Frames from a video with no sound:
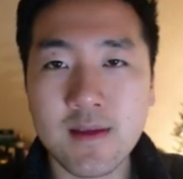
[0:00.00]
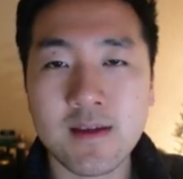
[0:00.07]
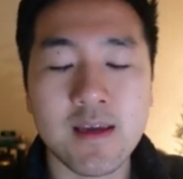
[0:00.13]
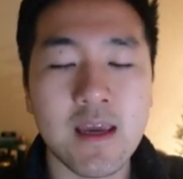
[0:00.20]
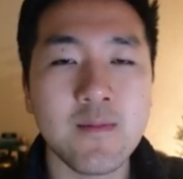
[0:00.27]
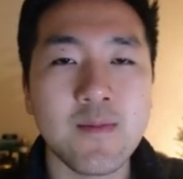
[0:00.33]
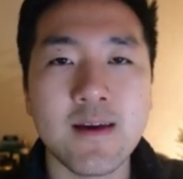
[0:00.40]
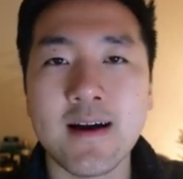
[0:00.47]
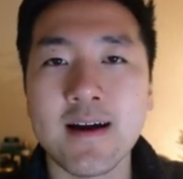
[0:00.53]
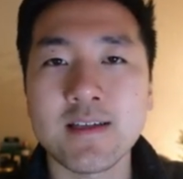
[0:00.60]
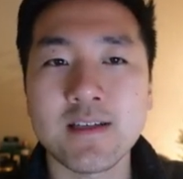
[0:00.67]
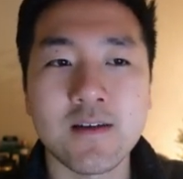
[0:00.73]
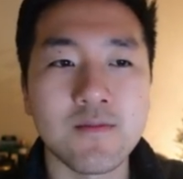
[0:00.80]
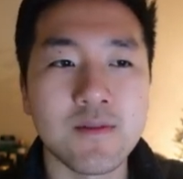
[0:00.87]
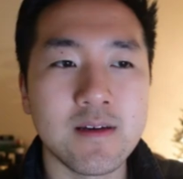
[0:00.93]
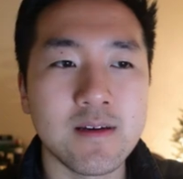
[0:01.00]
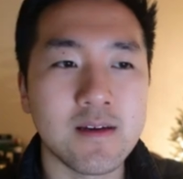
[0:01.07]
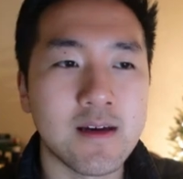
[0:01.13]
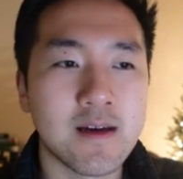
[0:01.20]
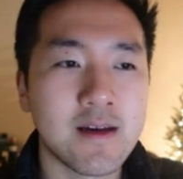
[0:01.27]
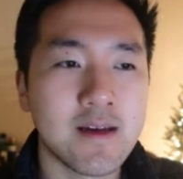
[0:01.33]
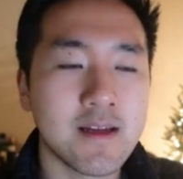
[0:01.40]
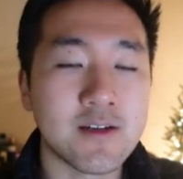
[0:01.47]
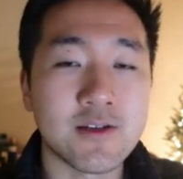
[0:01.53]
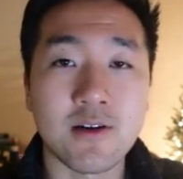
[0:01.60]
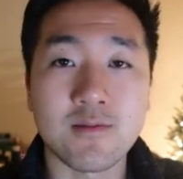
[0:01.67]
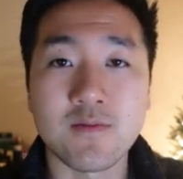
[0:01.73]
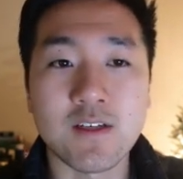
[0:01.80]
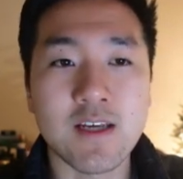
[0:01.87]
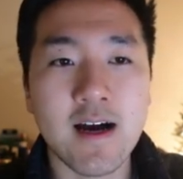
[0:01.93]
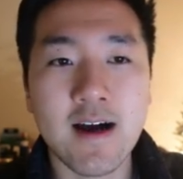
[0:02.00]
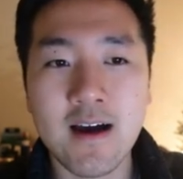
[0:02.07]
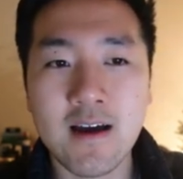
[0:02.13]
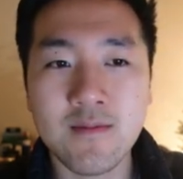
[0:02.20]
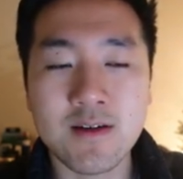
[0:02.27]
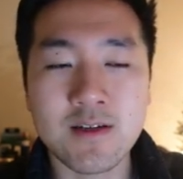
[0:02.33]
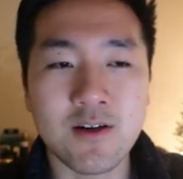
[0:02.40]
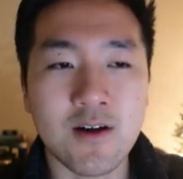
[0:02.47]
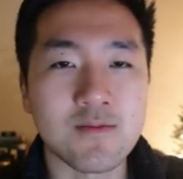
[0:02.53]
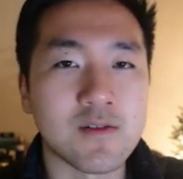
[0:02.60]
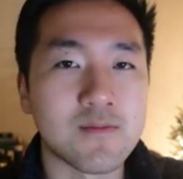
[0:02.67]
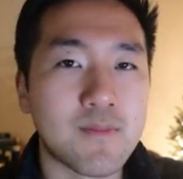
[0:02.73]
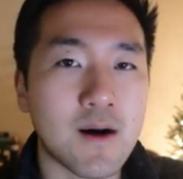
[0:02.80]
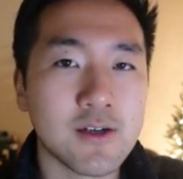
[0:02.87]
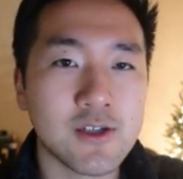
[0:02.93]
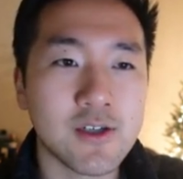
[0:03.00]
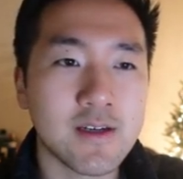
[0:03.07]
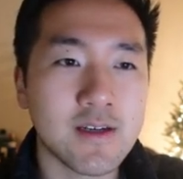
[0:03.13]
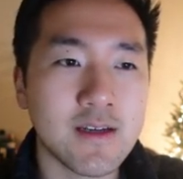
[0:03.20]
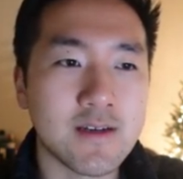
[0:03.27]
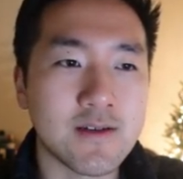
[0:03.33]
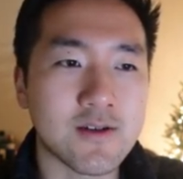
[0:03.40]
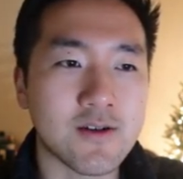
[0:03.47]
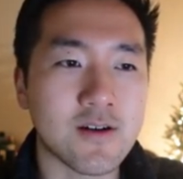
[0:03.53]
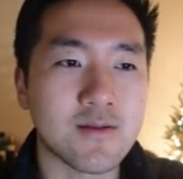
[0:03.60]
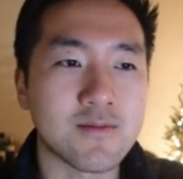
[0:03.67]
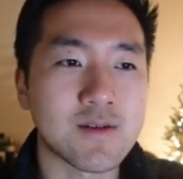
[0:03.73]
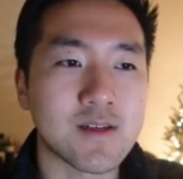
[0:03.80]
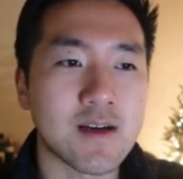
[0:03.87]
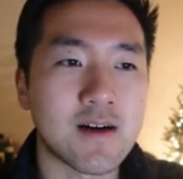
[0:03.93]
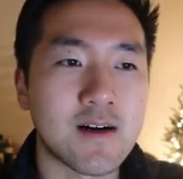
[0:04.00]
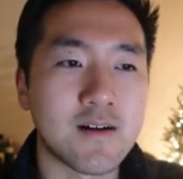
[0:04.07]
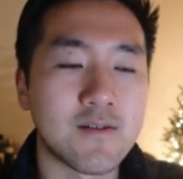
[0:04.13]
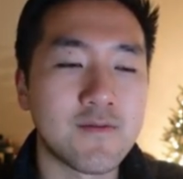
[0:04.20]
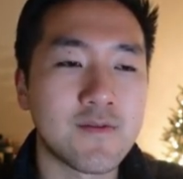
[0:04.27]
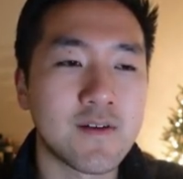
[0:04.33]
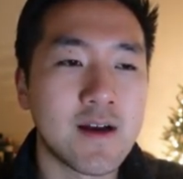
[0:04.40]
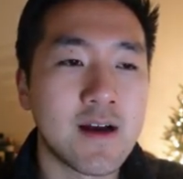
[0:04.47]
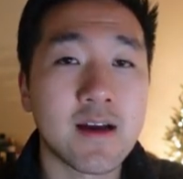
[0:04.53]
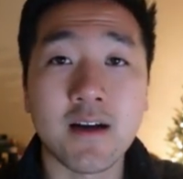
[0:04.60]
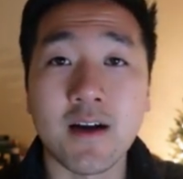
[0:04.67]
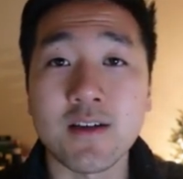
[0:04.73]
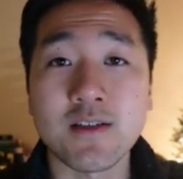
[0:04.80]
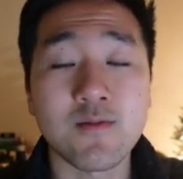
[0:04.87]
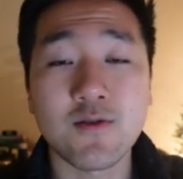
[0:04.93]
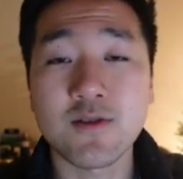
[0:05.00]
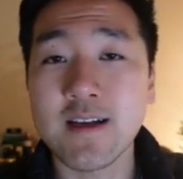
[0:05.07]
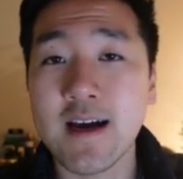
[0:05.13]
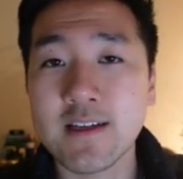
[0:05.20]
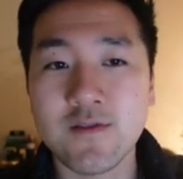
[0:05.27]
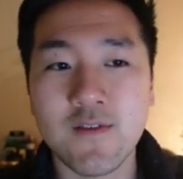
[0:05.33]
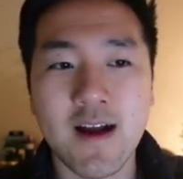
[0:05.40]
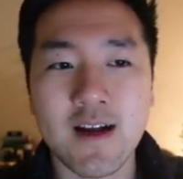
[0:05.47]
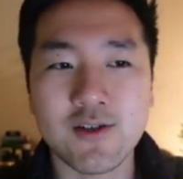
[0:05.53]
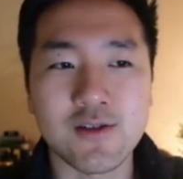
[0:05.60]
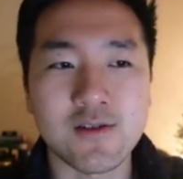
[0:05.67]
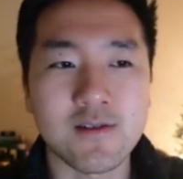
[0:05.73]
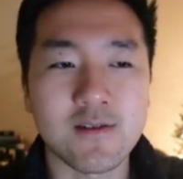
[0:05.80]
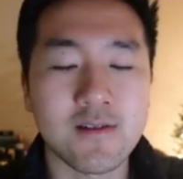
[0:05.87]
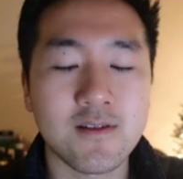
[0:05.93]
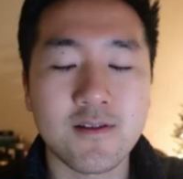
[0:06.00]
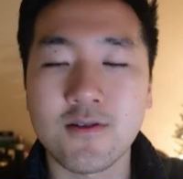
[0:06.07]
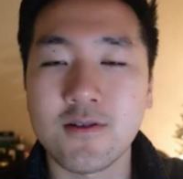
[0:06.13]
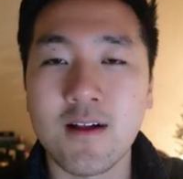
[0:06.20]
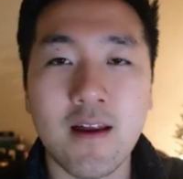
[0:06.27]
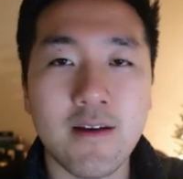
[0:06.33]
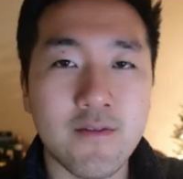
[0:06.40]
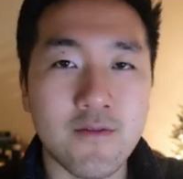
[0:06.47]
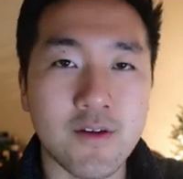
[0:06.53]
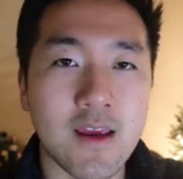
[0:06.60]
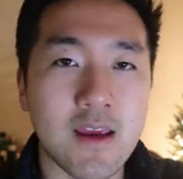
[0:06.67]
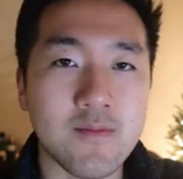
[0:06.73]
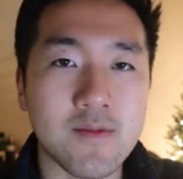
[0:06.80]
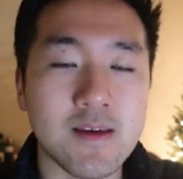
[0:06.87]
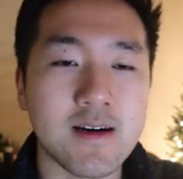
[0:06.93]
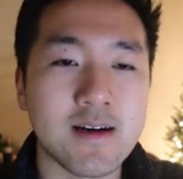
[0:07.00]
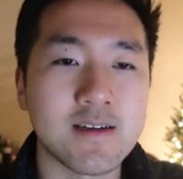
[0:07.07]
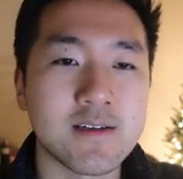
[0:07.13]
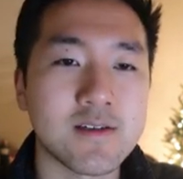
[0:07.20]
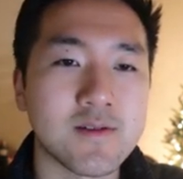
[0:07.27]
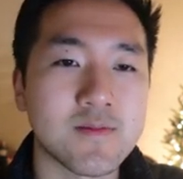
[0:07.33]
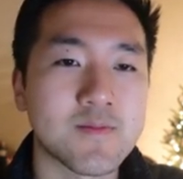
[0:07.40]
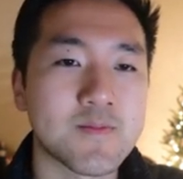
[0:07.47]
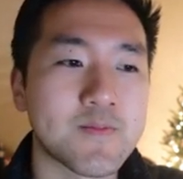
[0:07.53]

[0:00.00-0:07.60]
KPIs can be in terms of time, in terms of budget, in terms of customer satisfaction. There are a lot of different KPIs.